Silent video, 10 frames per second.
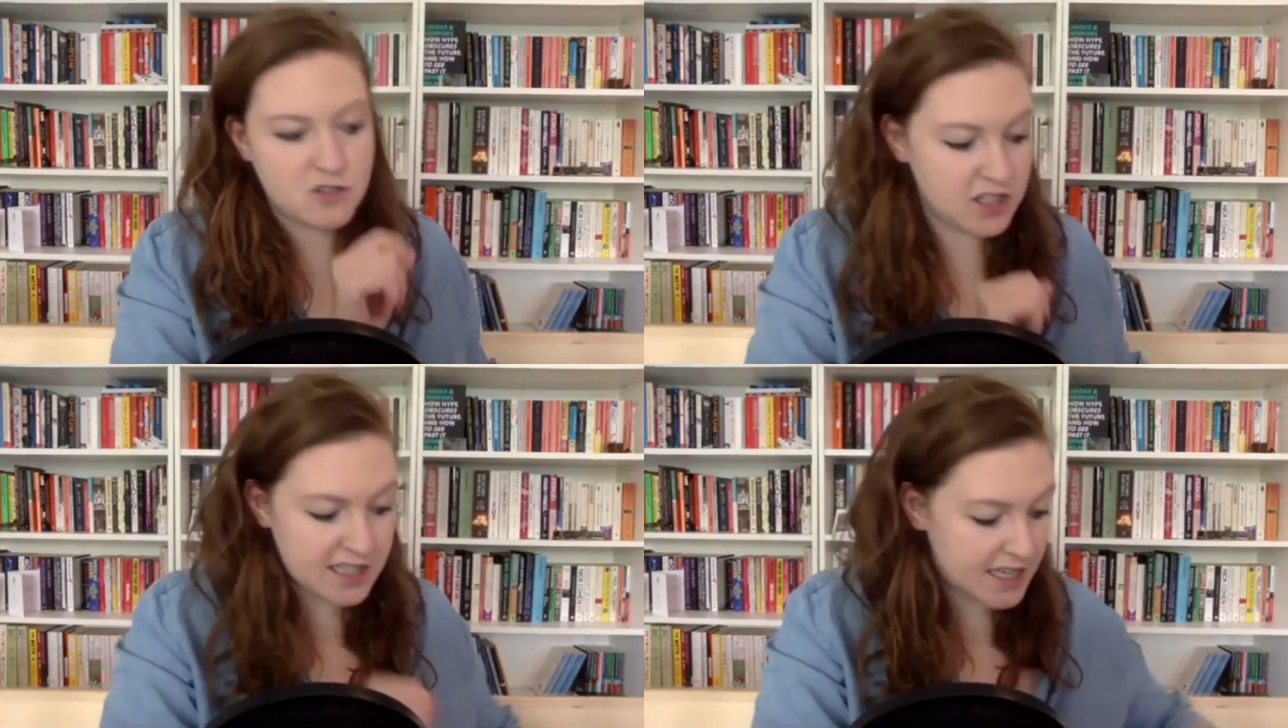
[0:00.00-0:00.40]

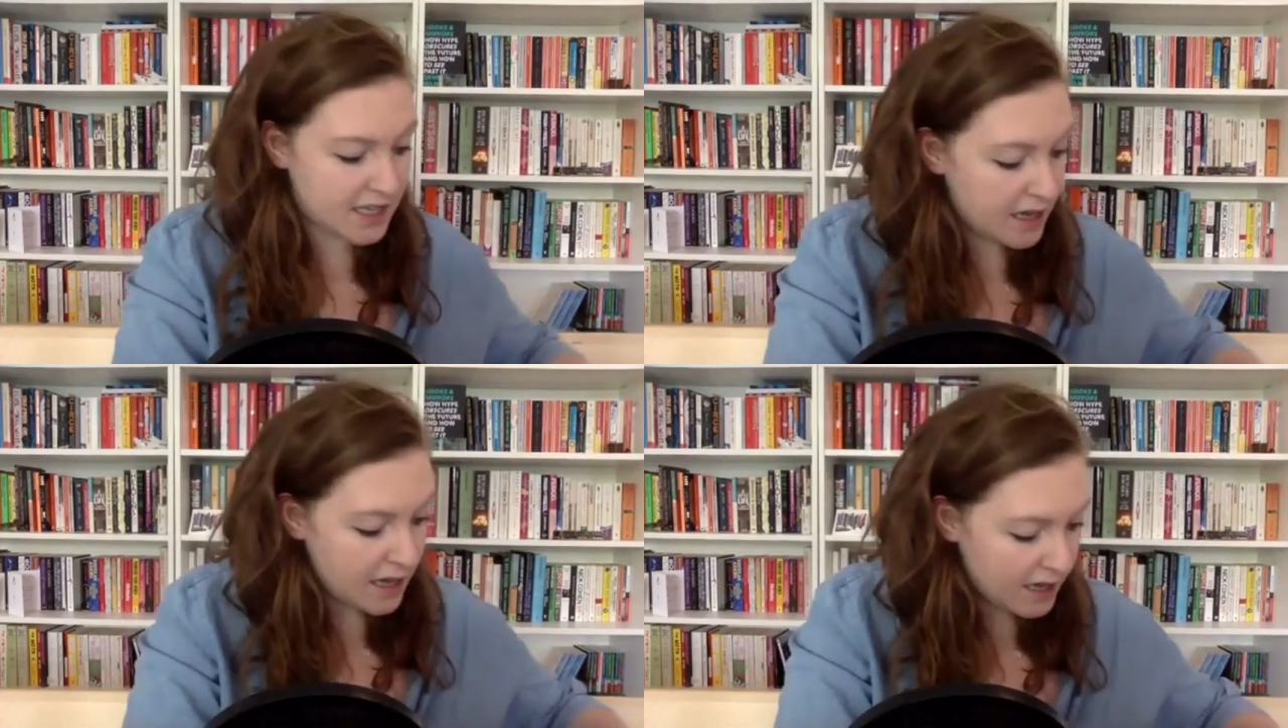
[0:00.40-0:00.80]
just
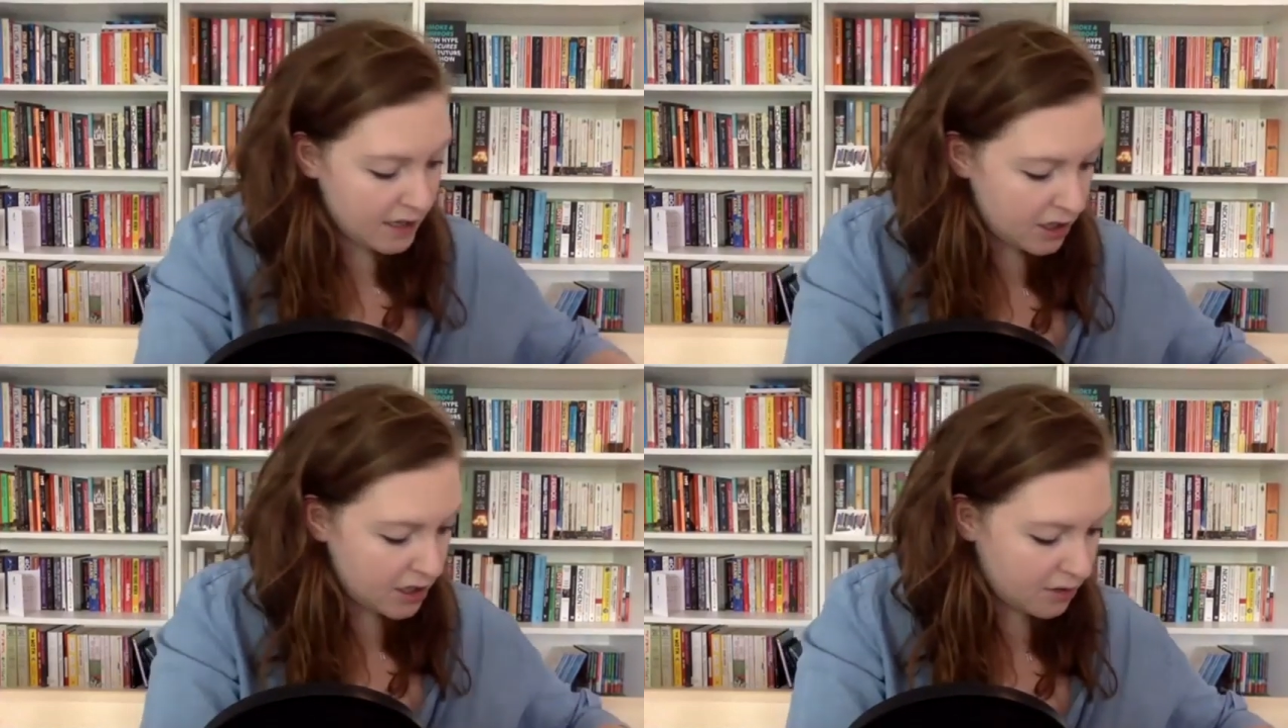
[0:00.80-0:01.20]
like,
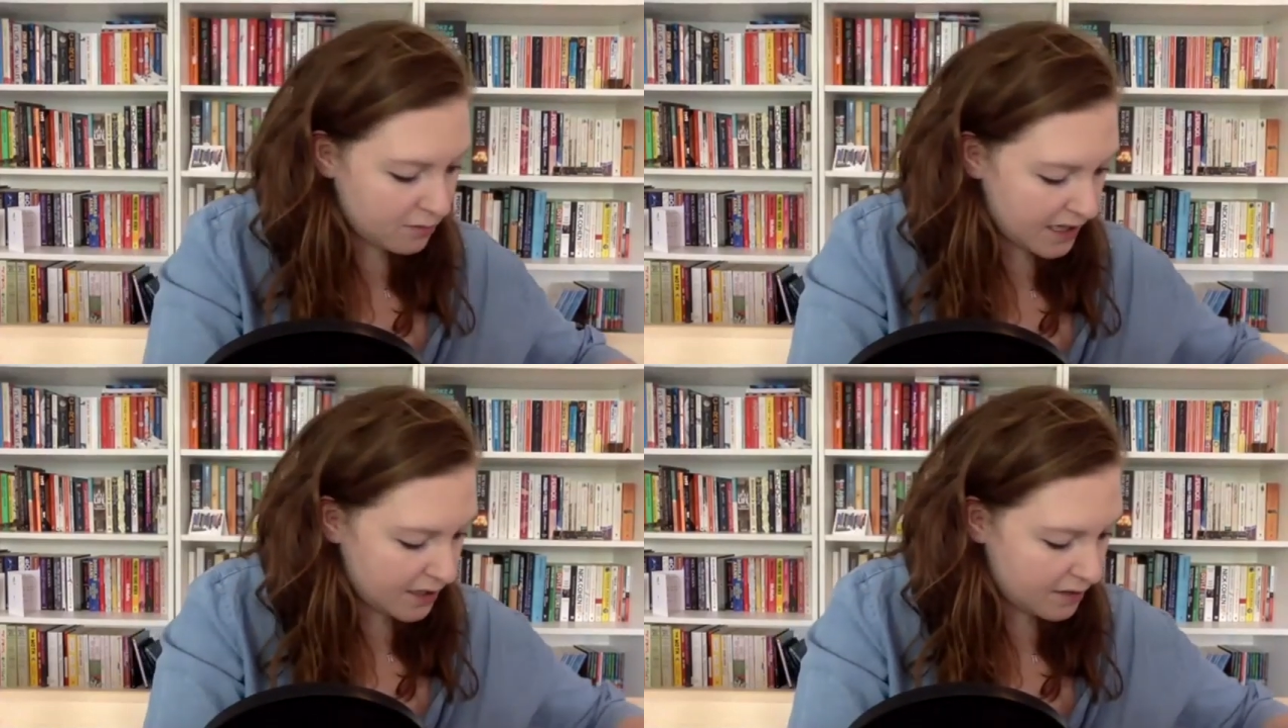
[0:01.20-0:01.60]
you know,
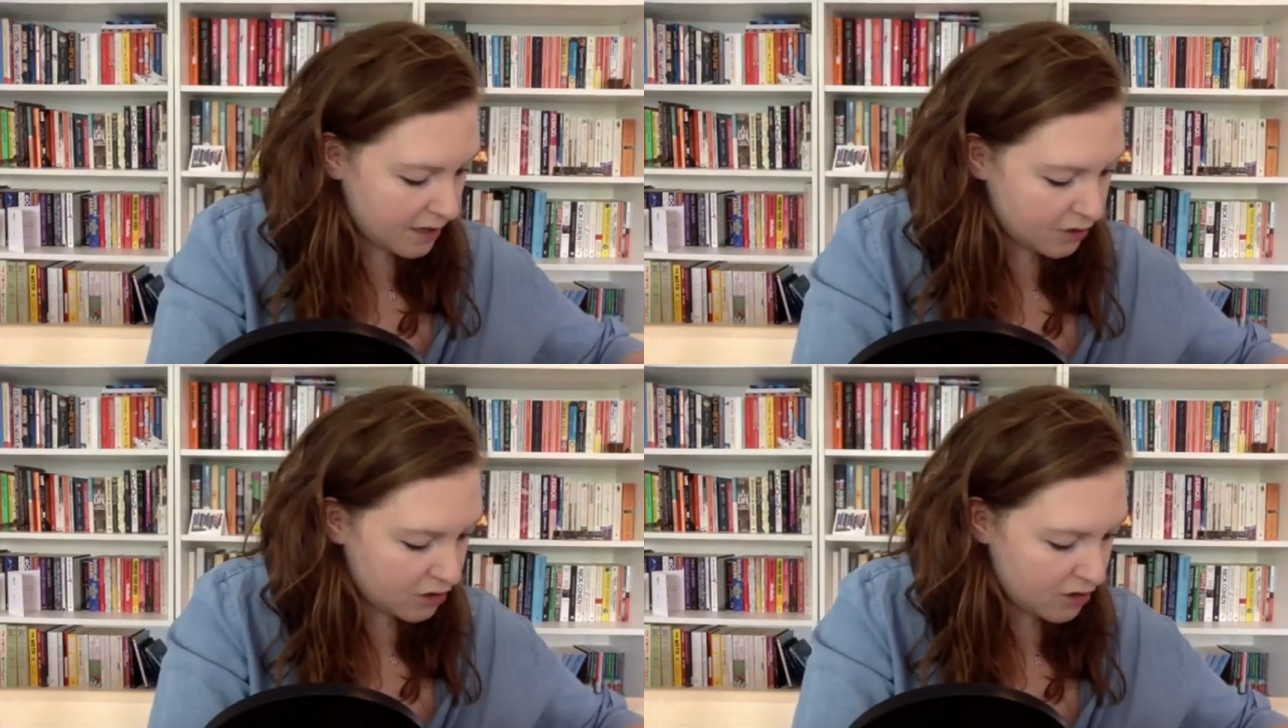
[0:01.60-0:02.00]
like
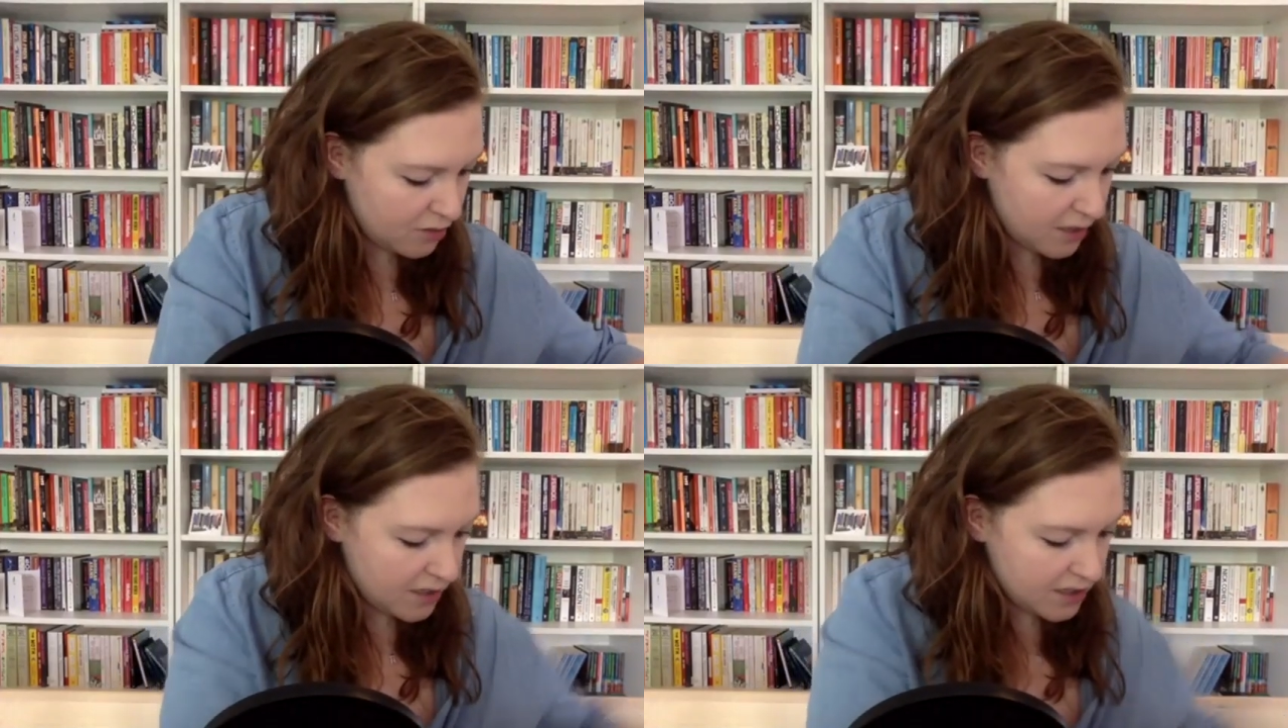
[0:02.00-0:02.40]
I'll show you one.